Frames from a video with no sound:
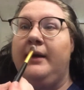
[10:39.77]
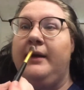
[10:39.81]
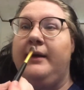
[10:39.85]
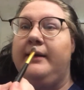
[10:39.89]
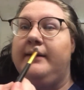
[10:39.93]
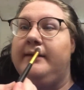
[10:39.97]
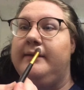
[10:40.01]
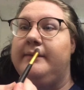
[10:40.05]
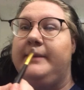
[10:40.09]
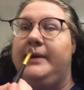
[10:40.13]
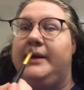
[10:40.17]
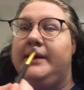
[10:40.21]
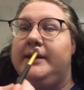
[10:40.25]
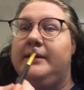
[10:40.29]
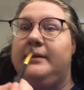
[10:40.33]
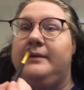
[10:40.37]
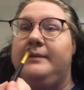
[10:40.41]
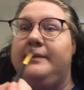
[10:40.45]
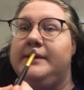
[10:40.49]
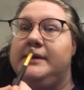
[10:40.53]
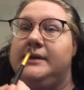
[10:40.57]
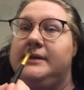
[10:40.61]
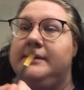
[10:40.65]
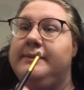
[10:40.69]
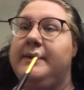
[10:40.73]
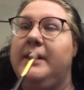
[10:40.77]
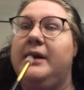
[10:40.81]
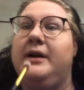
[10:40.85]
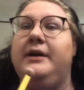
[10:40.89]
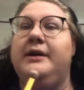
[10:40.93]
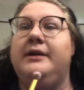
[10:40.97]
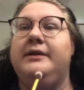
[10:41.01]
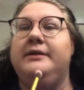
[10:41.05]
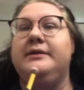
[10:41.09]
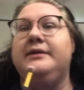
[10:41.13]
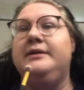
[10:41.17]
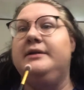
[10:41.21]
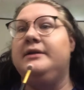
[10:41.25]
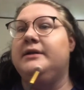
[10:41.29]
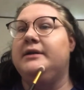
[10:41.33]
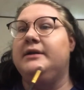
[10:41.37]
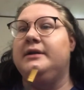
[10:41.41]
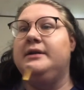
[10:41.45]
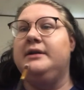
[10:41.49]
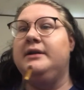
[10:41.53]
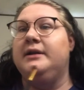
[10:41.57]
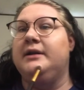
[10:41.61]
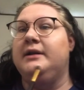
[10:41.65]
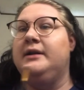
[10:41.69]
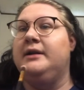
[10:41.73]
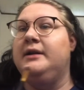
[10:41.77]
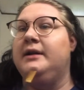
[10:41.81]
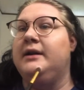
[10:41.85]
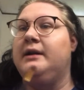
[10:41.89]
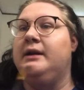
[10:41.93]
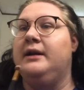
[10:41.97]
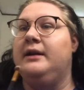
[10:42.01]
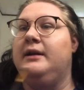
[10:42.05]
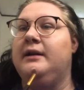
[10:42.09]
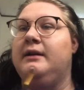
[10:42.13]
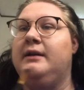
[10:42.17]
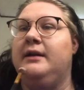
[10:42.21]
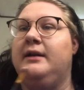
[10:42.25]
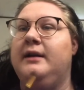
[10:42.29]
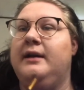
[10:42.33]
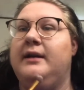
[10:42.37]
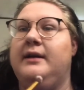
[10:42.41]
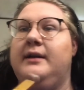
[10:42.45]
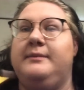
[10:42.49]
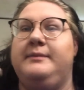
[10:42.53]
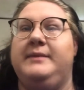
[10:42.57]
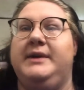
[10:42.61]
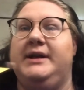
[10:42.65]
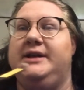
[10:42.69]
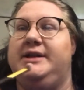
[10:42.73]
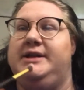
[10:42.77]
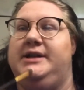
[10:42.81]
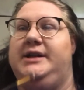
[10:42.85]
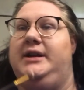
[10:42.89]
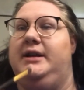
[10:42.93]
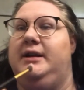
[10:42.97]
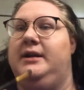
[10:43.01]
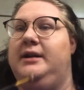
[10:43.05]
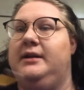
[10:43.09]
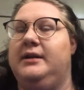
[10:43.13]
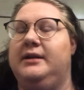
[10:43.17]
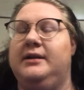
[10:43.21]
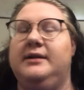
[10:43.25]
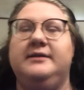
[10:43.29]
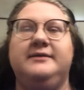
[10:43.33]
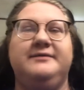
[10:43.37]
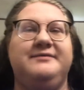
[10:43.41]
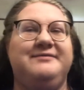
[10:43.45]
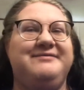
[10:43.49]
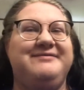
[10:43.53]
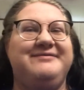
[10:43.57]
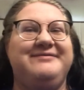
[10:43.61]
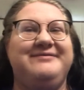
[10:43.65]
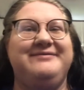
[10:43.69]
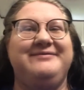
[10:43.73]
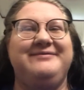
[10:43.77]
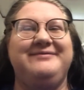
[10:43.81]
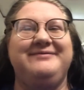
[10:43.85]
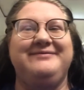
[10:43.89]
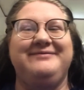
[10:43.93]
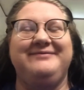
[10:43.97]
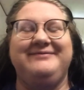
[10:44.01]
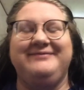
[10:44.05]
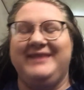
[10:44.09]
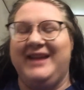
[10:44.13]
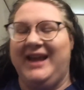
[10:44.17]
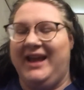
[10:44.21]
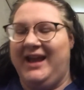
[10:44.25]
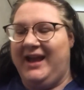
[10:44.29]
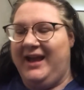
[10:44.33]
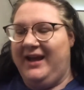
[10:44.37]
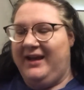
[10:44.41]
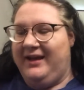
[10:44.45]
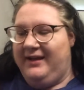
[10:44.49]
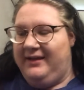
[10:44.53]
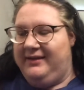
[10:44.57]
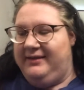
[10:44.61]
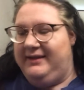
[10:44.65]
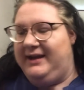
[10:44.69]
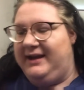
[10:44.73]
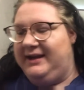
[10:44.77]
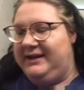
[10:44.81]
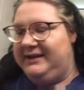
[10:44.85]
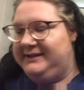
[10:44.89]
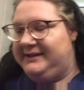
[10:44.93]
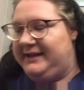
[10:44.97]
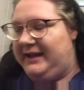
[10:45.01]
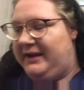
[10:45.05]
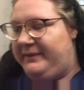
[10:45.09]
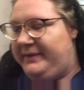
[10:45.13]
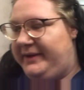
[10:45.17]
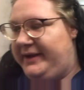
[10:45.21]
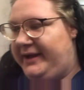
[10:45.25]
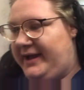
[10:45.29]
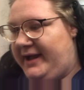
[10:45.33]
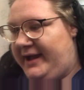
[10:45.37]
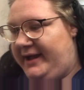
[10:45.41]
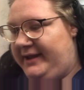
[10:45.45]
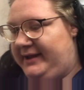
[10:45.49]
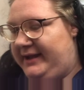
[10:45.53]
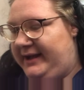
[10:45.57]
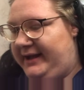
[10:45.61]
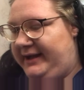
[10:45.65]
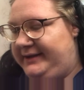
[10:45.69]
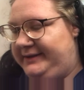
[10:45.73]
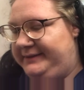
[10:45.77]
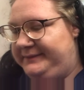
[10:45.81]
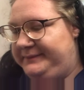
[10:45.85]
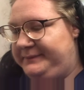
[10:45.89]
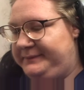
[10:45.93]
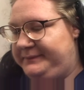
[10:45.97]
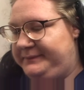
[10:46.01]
And then my cupid's bow, and my chin. And that is how I highlight.